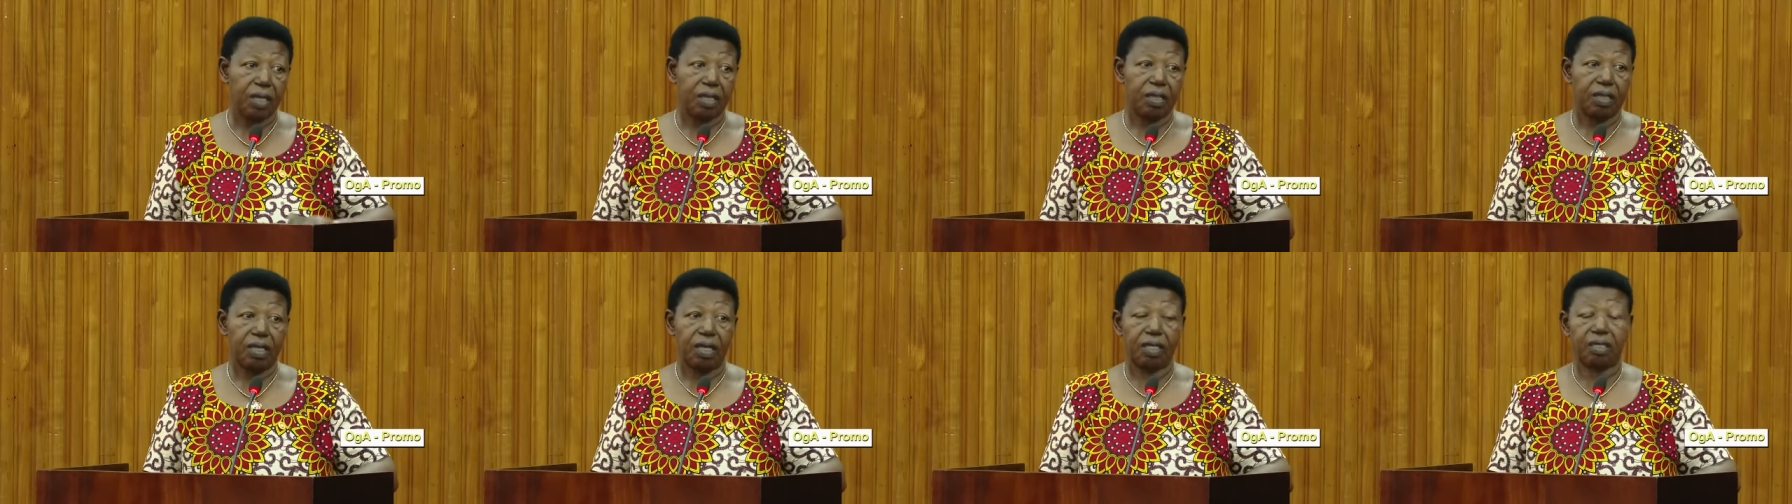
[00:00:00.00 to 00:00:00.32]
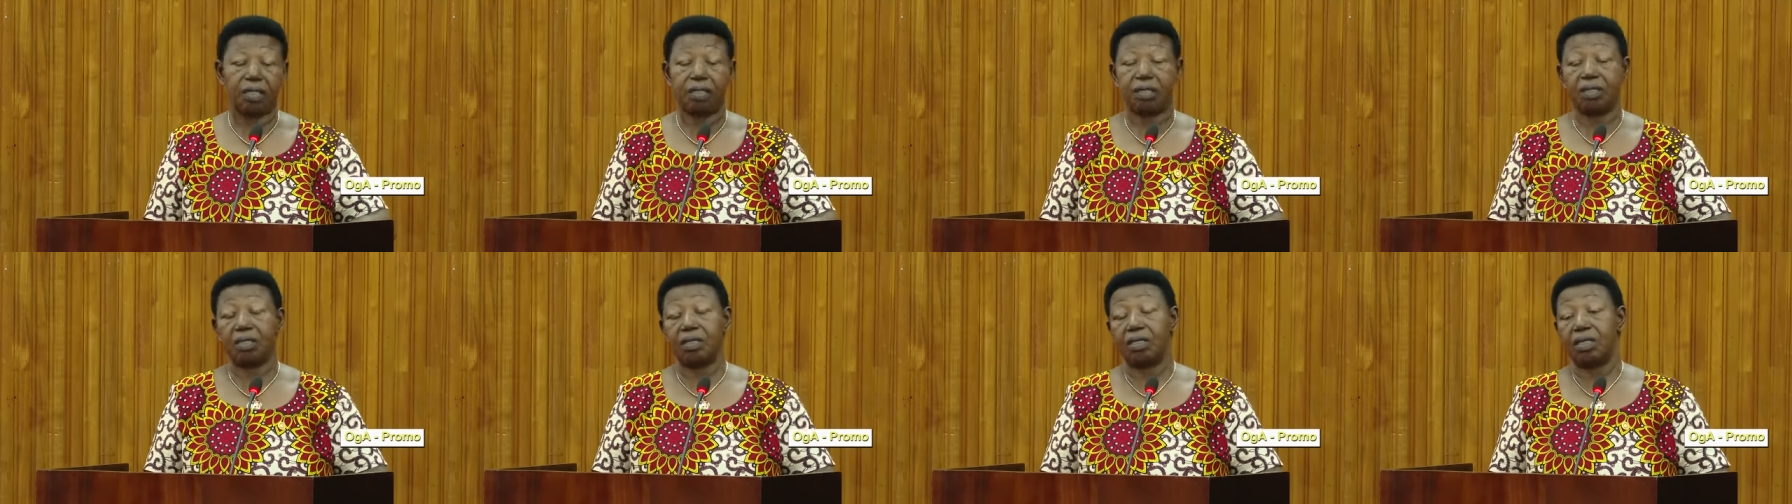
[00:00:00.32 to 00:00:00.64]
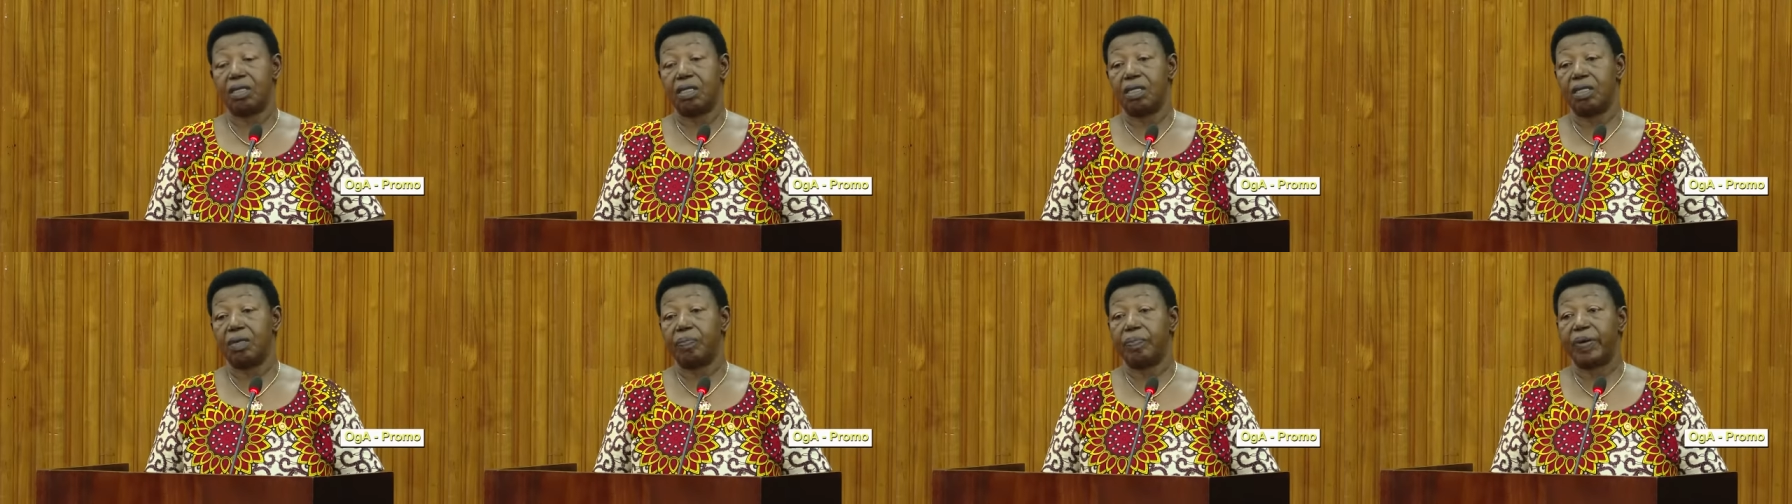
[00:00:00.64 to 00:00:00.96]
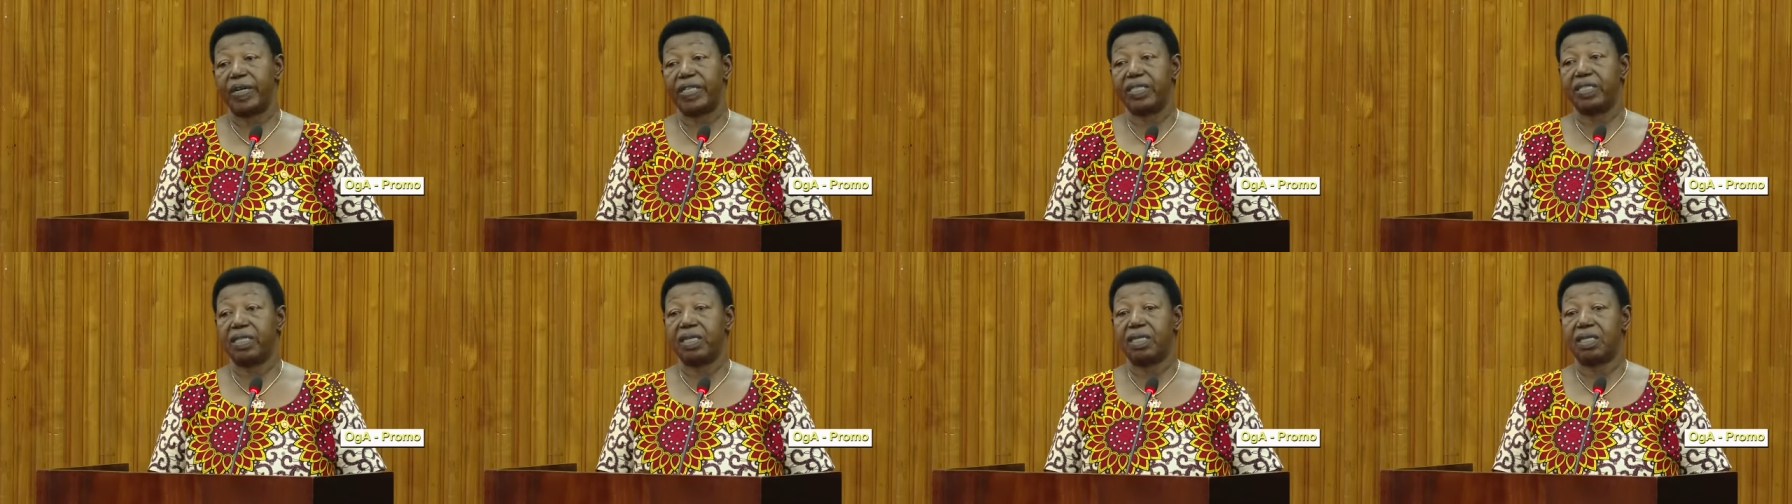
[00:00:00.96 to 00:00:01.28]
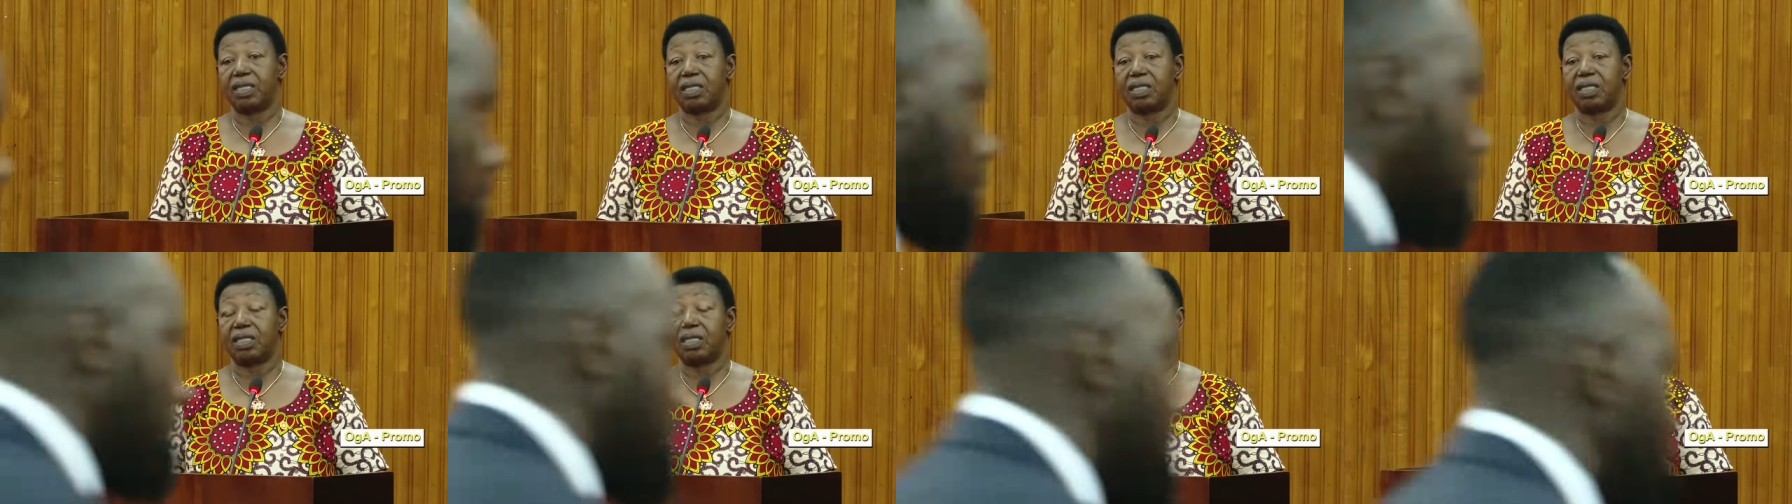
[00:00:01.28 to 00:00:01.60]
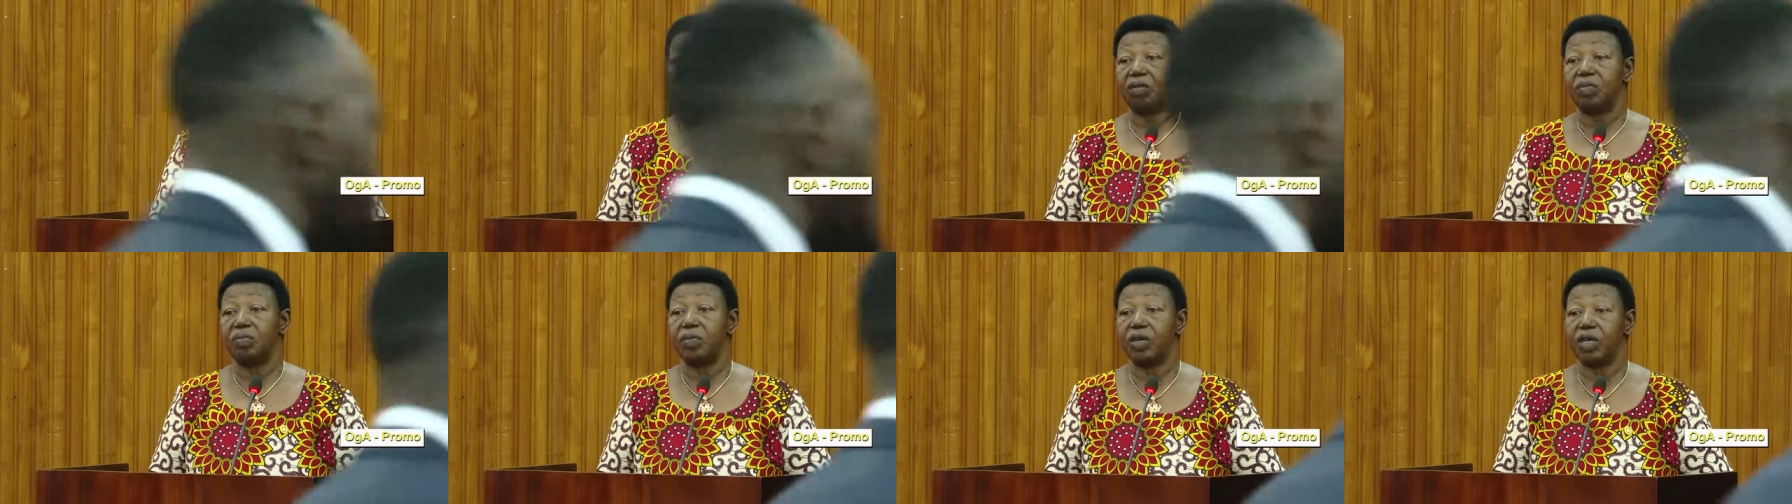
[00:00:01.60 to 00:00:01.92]
that the budget
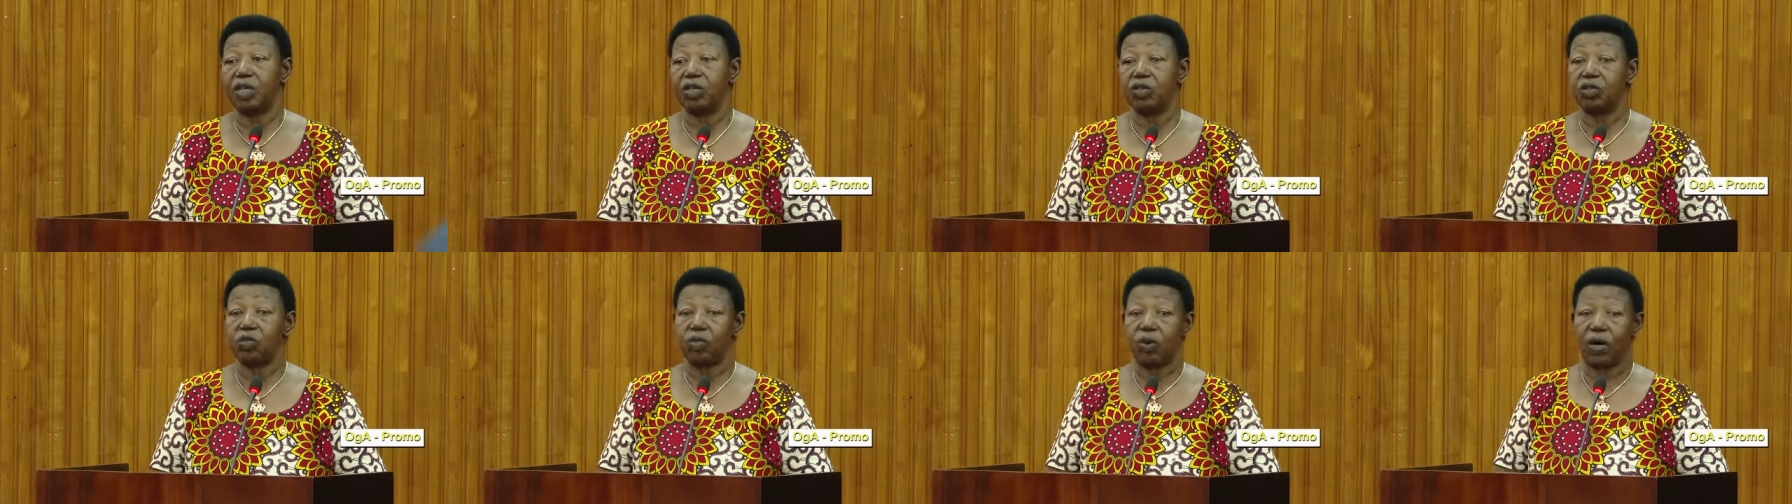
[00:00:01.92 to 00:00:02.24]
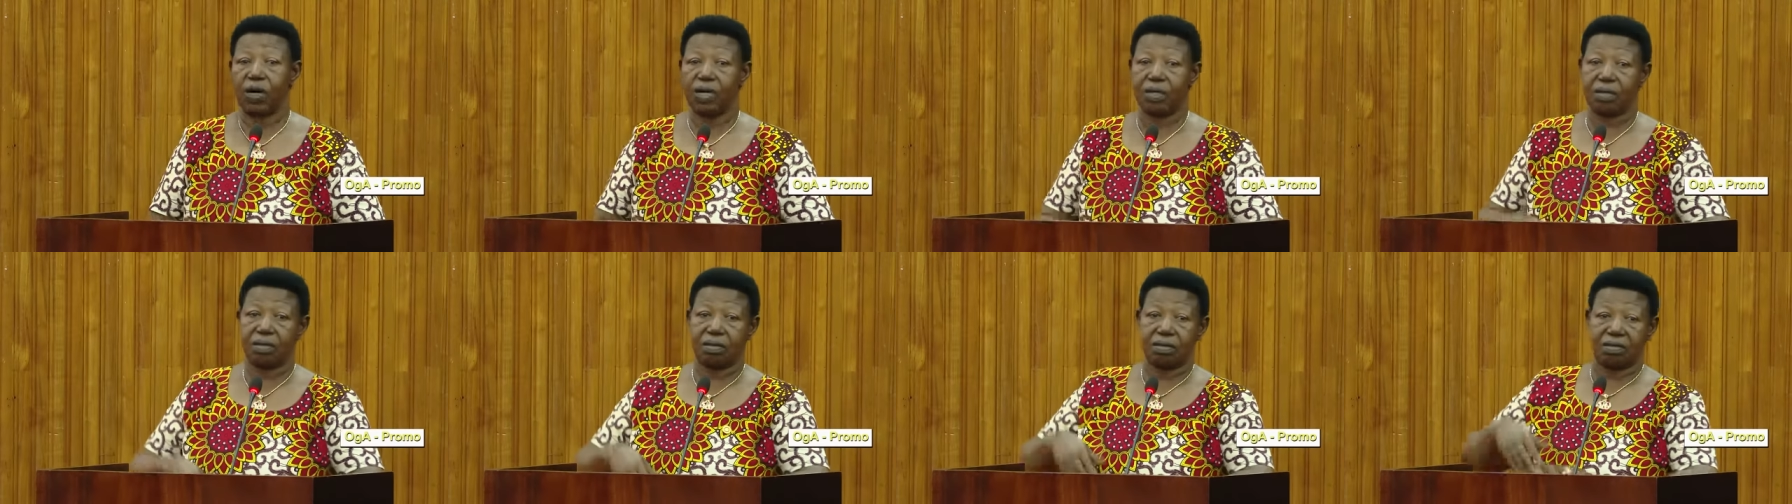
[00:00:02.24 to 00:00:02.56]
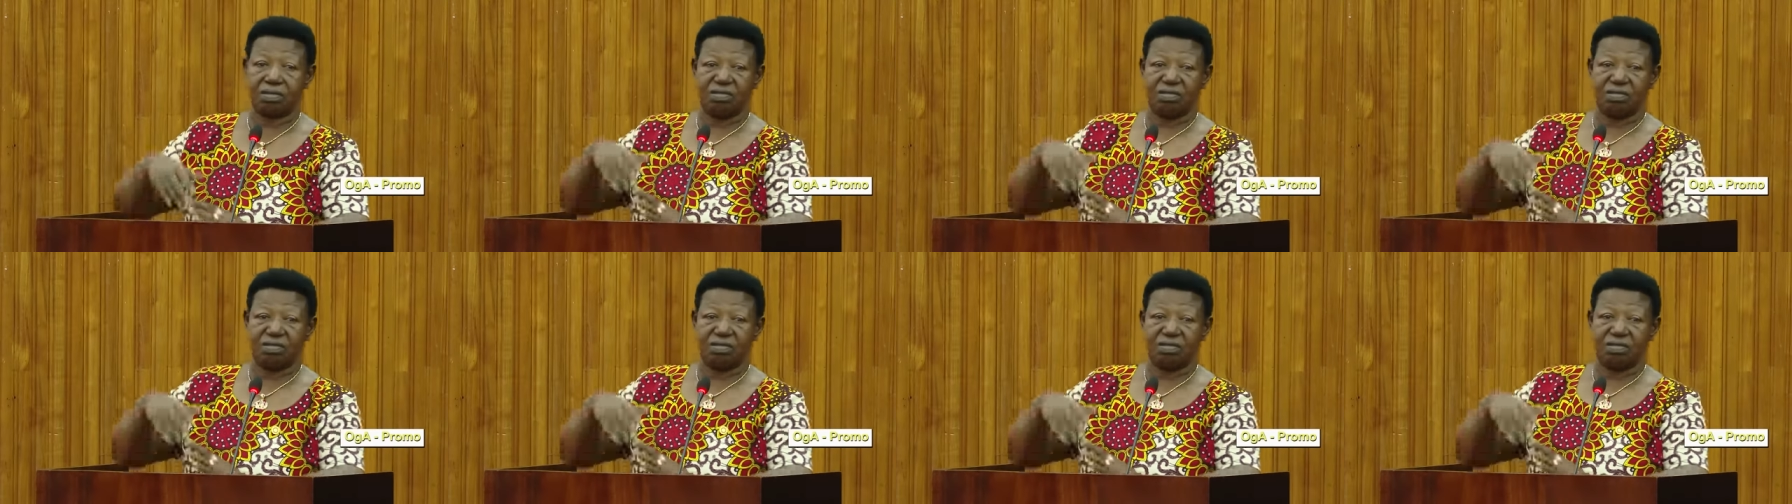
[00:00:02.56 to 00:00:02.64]
statement was,